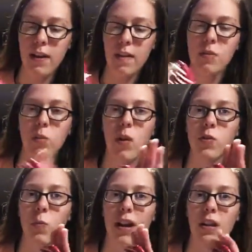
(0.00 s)
This is one
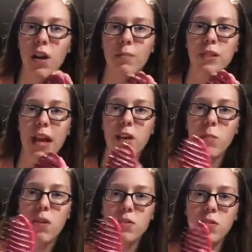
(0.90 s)
of those wet tangle
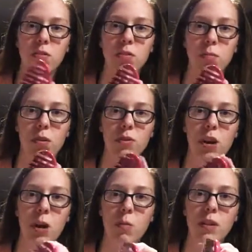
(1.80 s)
brushes, so you can brush
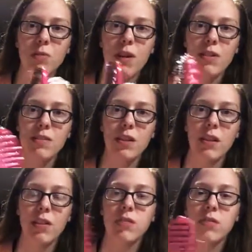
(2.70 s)
your hair when it's wet, doesn't
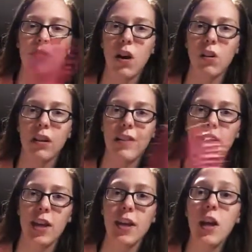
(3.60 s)
get all snarly and
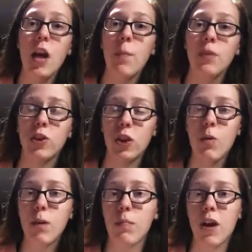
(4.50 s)
everything. But you're gonna
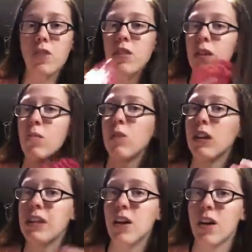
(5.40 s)
want a brush that like
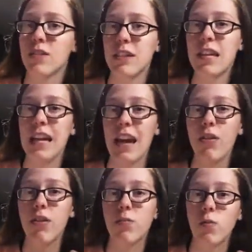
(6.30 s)
really does
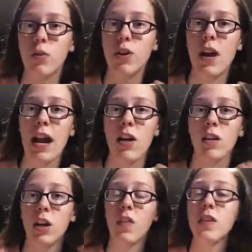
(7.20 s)
get through your
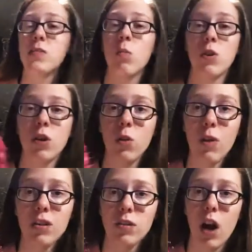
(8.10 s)
hair. This is one you're gonna
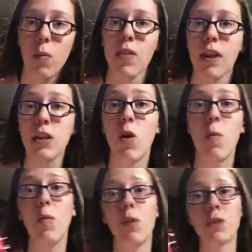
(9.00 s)
want to start with. Any
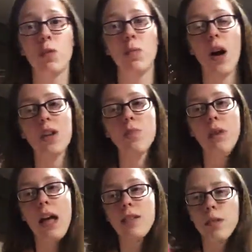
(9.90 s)
normal bristle brush,
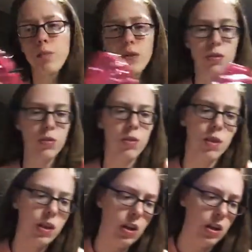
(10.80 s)
plastic bristle,